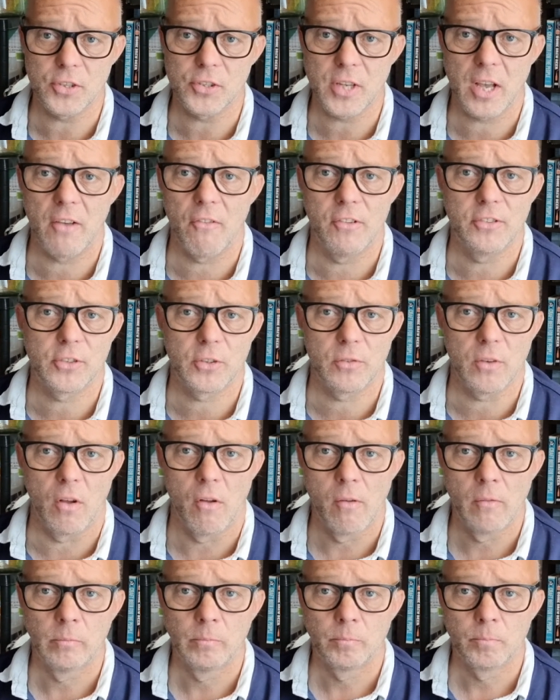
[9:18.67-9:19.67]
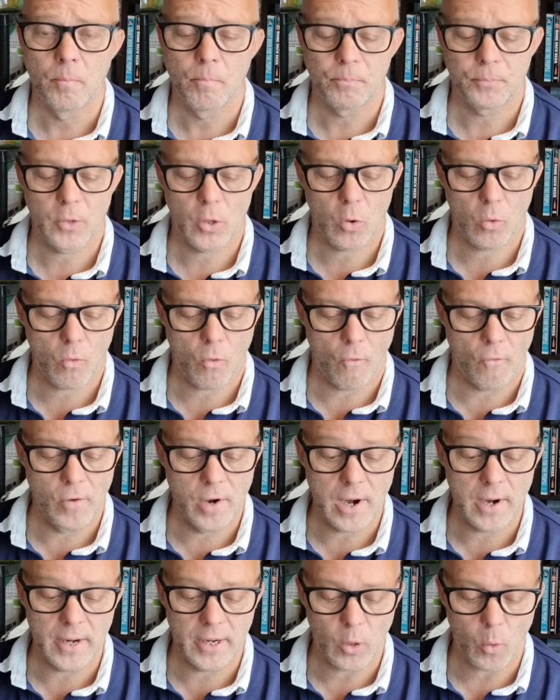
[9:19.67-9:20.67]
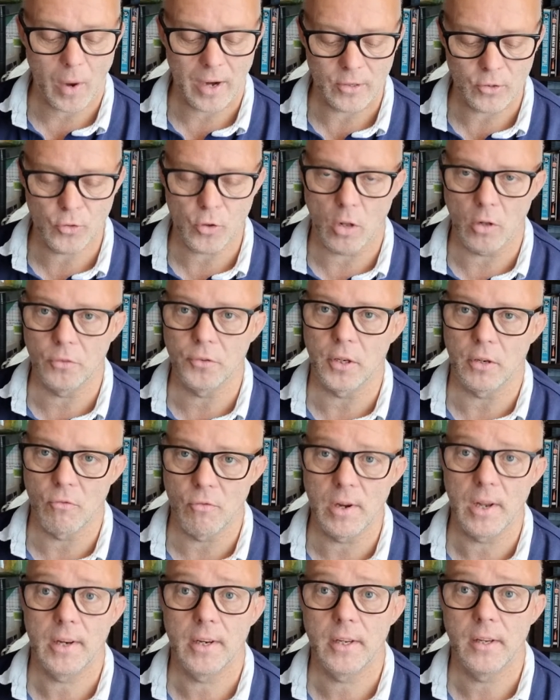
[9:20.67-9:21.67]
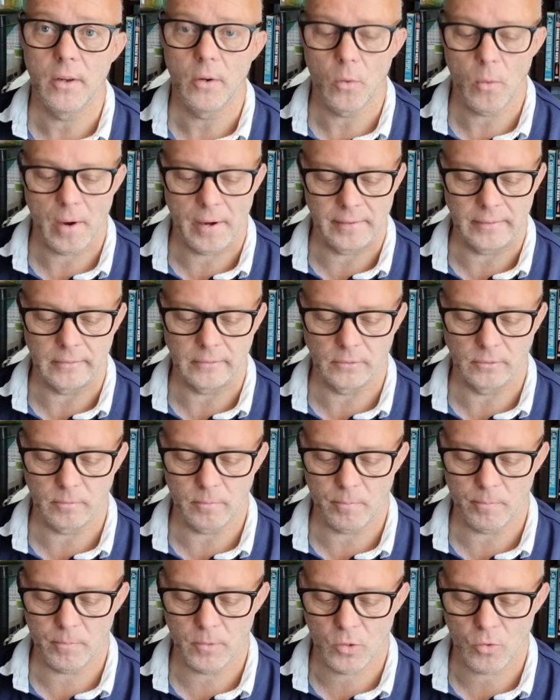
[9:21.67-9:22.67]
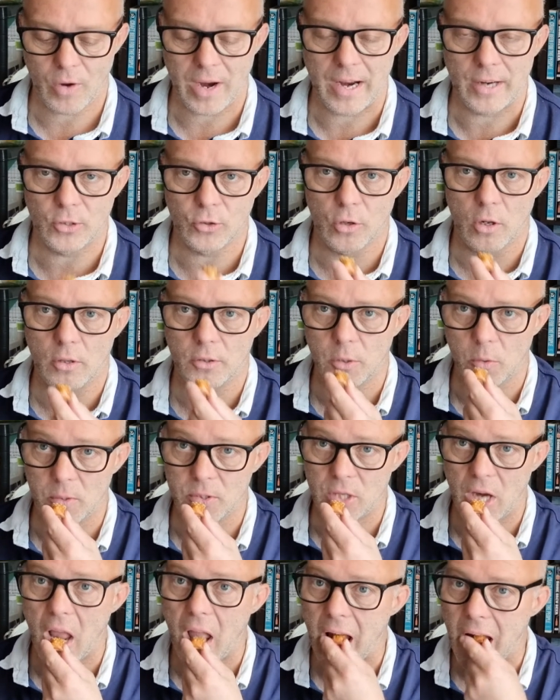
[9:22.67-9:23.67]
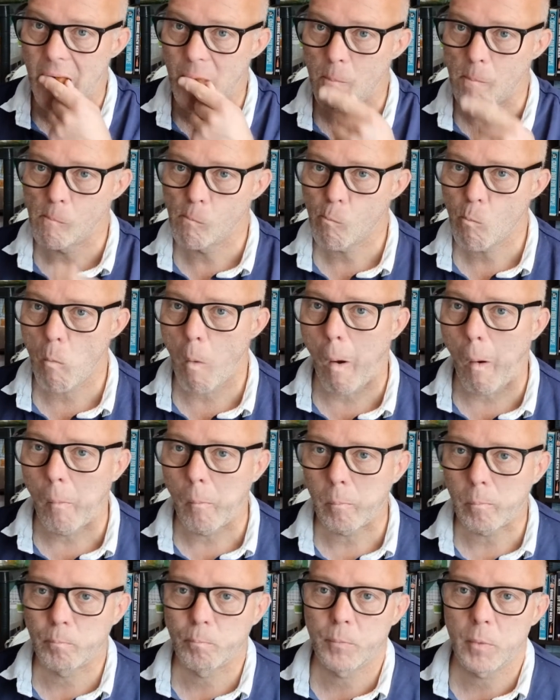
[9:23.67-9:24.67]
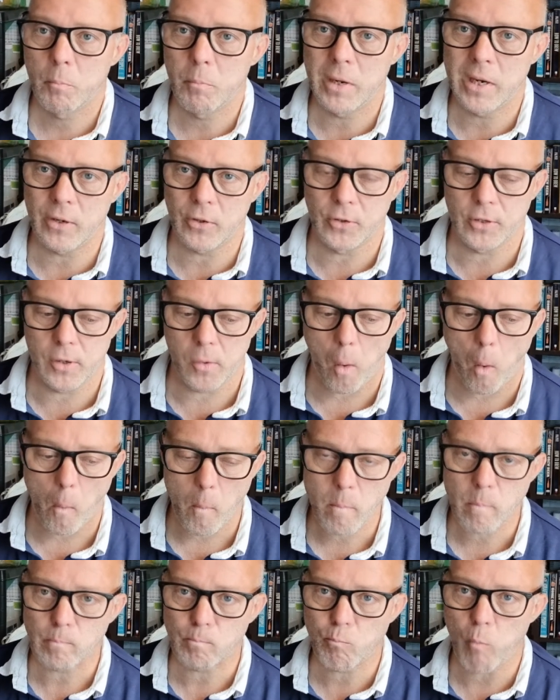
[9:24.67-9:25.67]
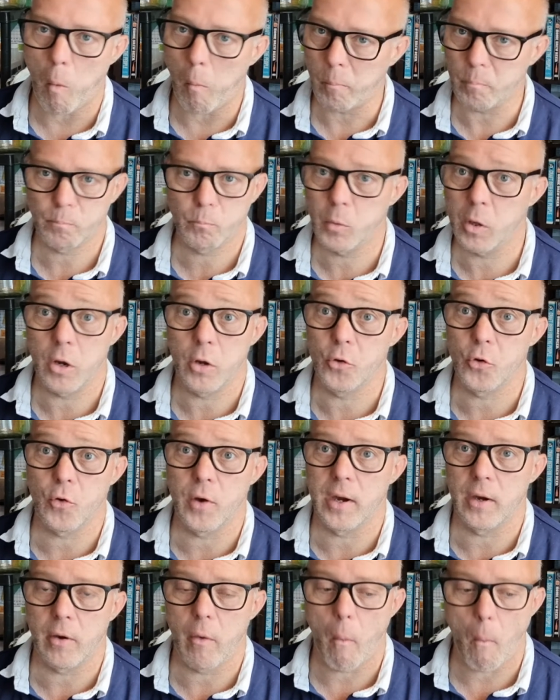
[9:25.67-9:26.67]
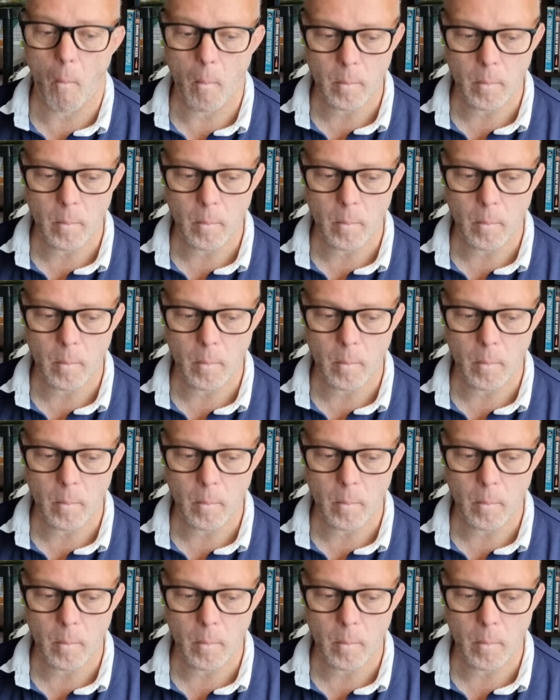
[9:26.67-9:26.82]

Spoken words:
itself is really quite salty, really quite dry salty, which makes you want a drink.